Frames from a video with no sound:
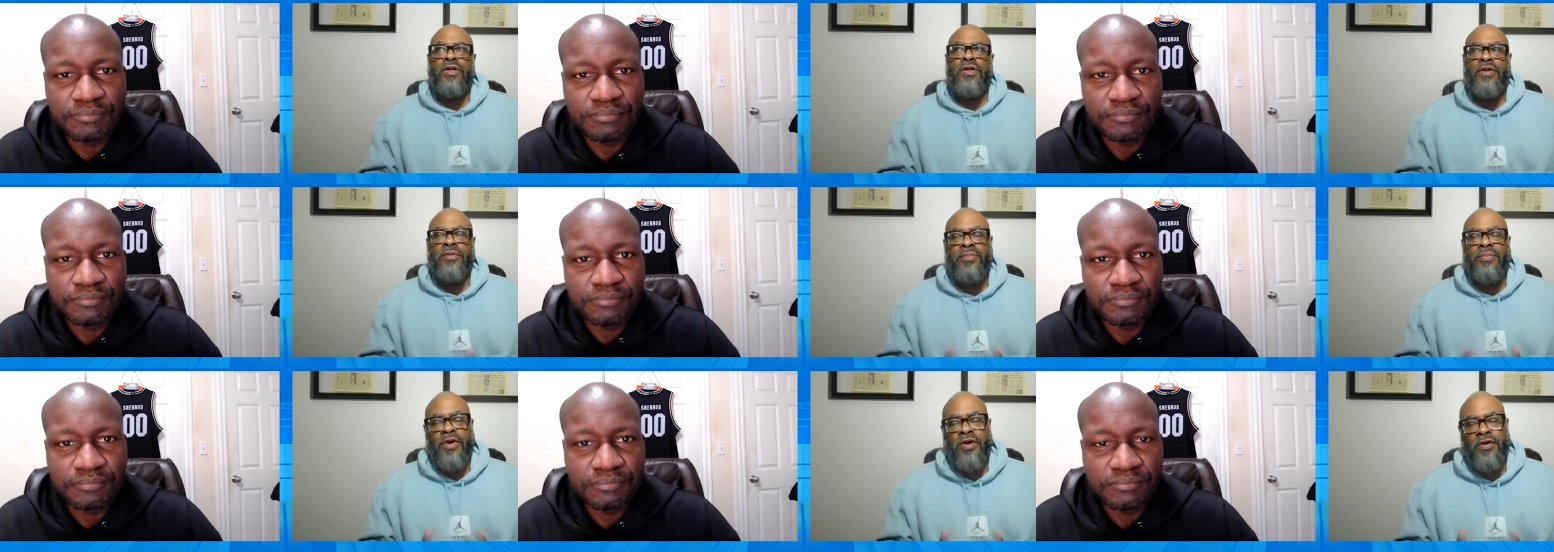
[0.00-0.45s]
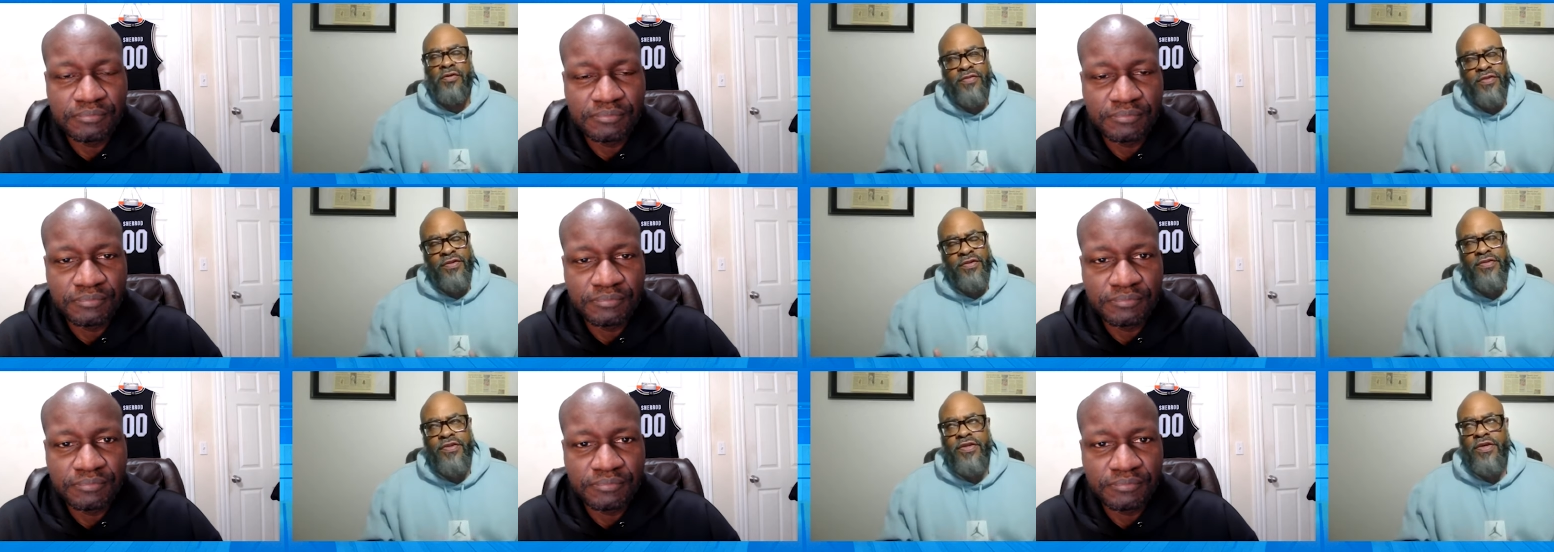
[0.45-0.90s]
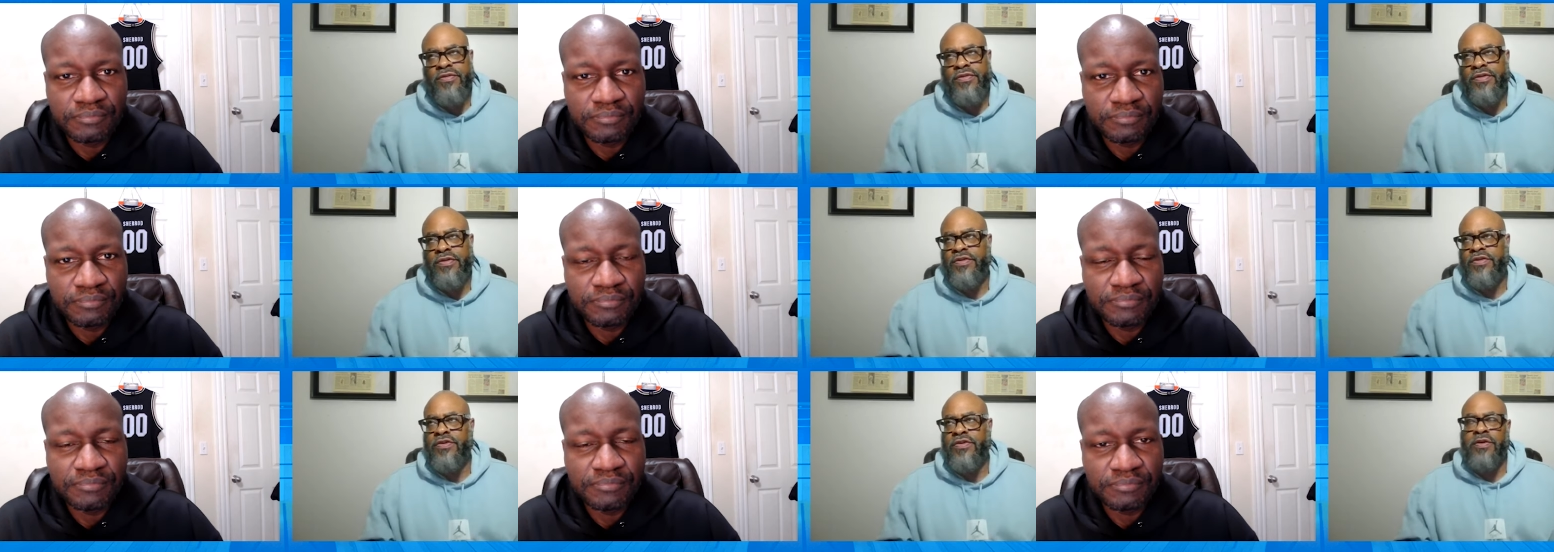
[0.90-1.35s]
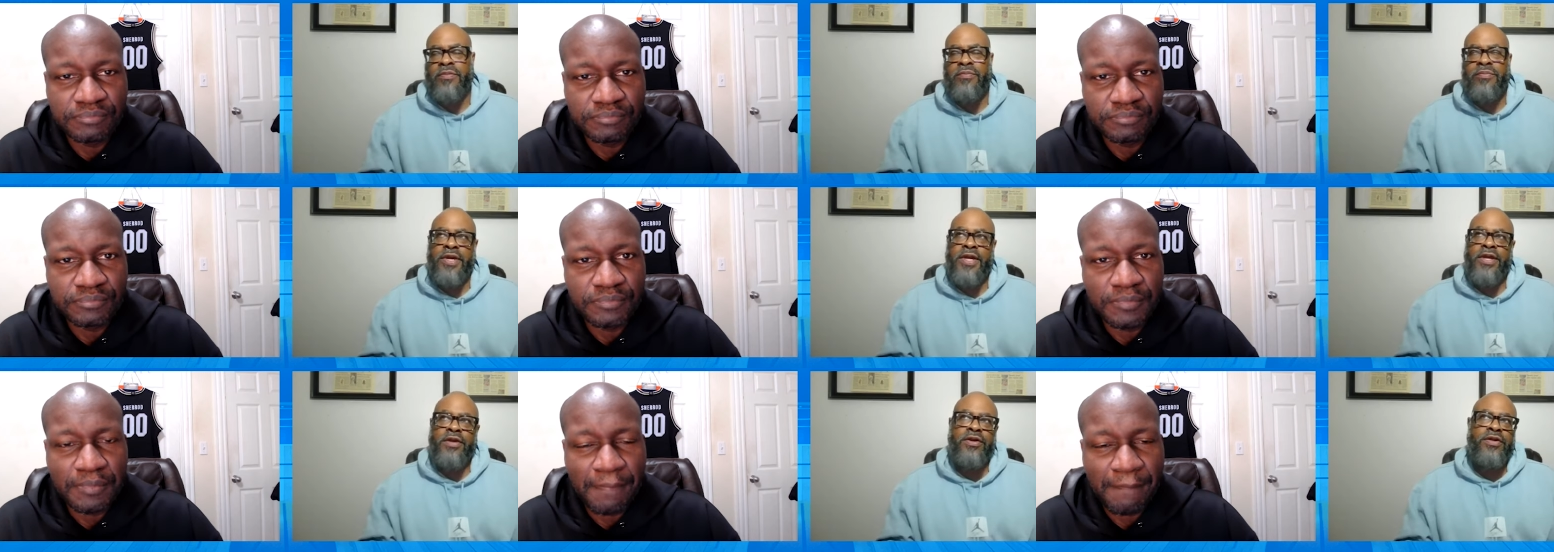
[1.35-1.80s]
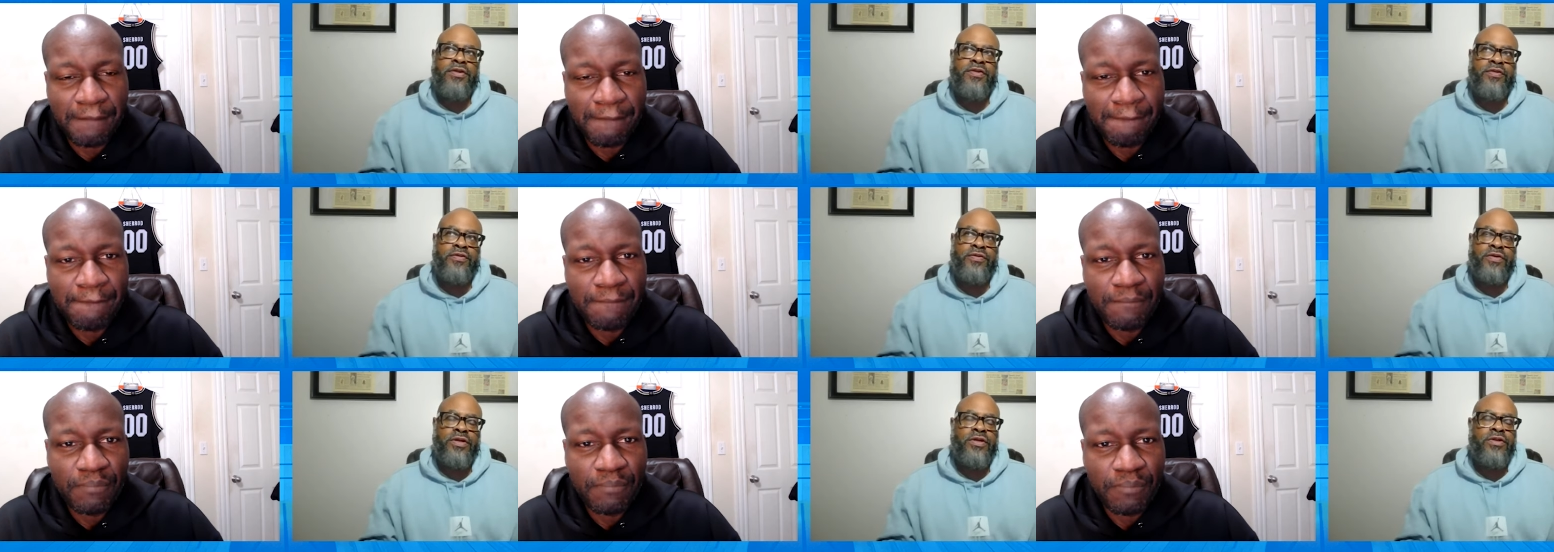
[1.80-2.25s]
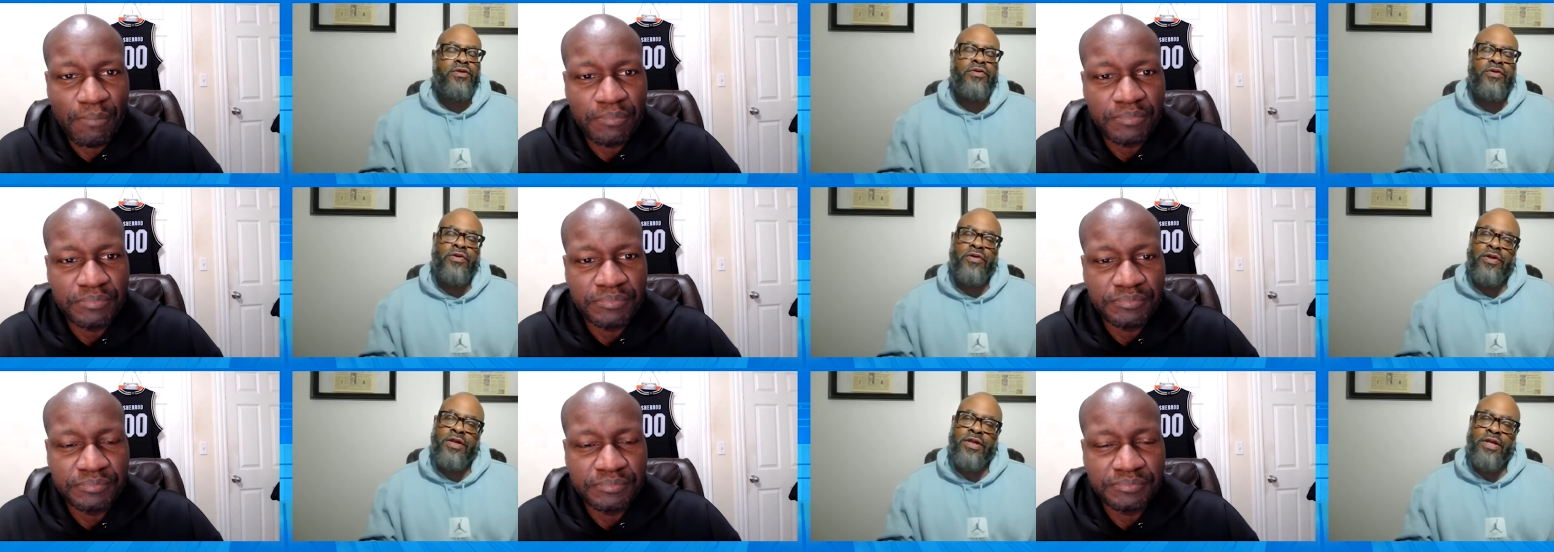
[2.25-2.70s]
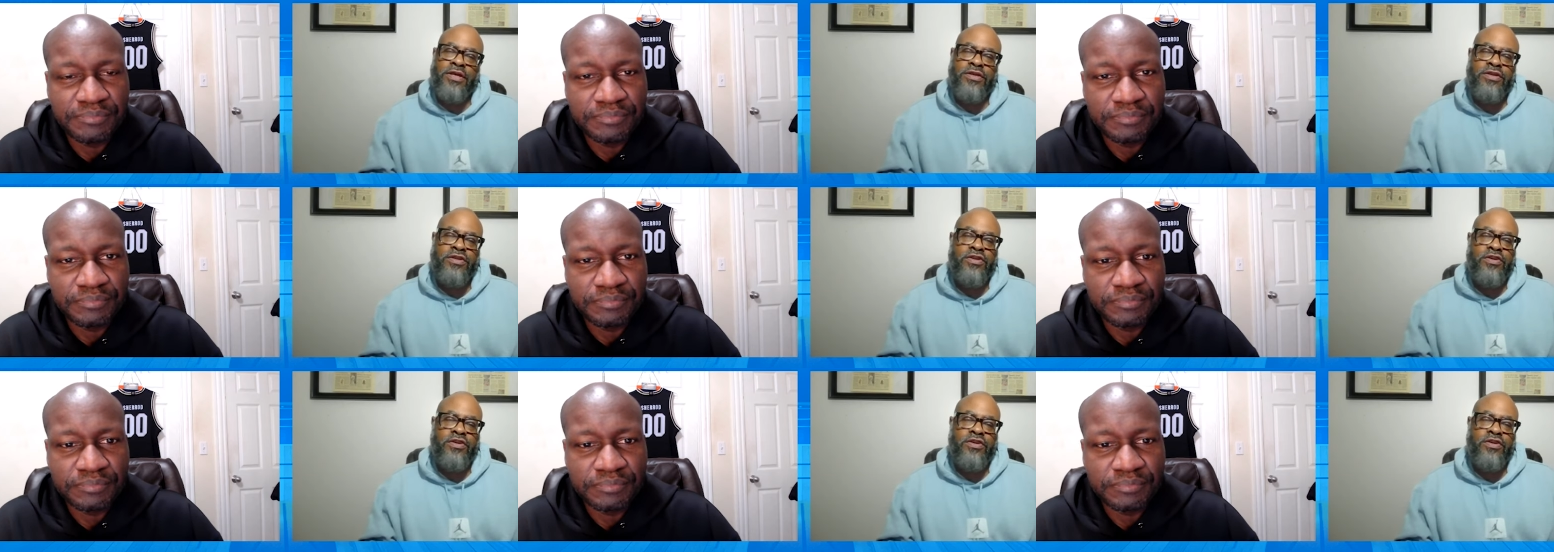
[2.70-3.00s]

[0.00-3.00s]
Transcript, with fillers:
Speaker 1: the Boston Celtics, you compare it to the New York Knicks,